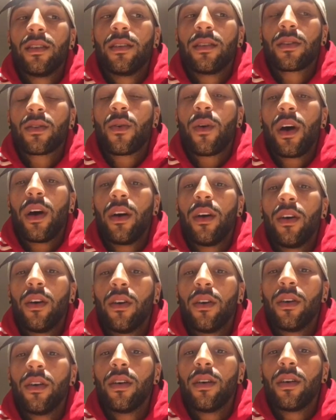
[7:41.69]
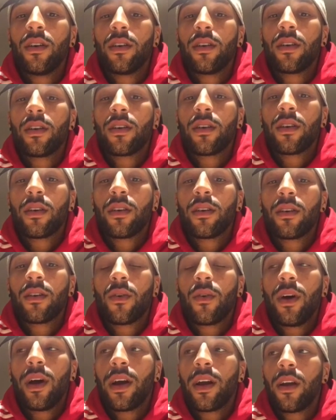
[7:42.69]
It's quite hot,
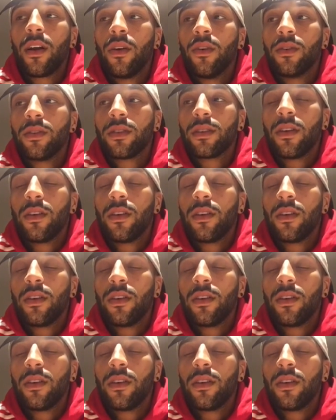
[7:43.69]
quite close,